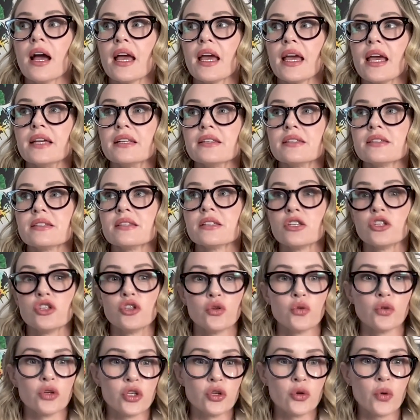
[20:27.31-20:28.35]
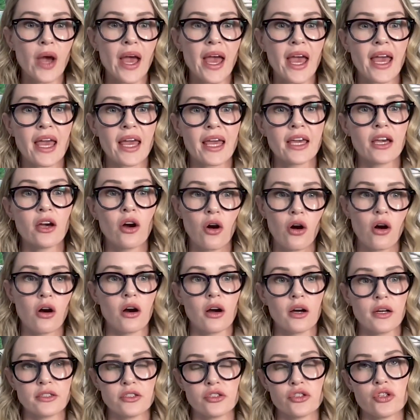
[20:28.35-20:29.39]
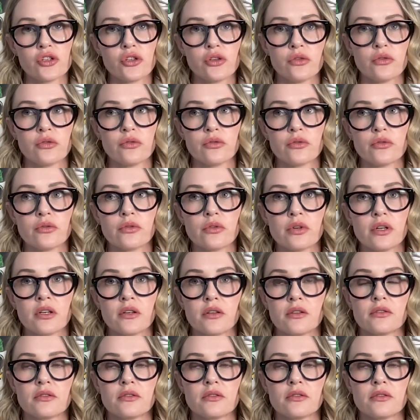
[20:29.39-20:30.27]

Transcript: it's you hang on to